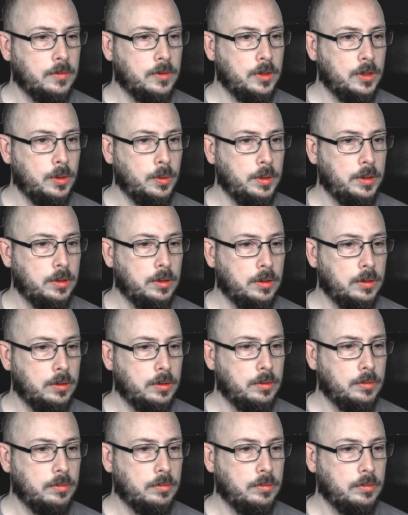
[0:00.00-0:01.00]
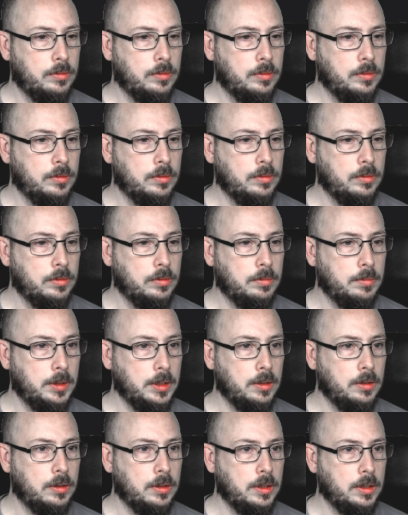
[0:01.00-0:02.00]
No, it's not. My
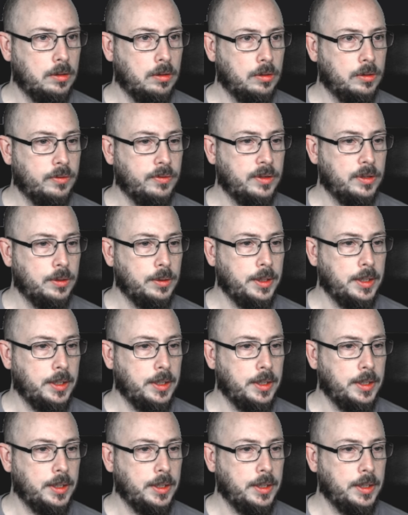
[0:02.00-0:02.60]
God, there's lots of code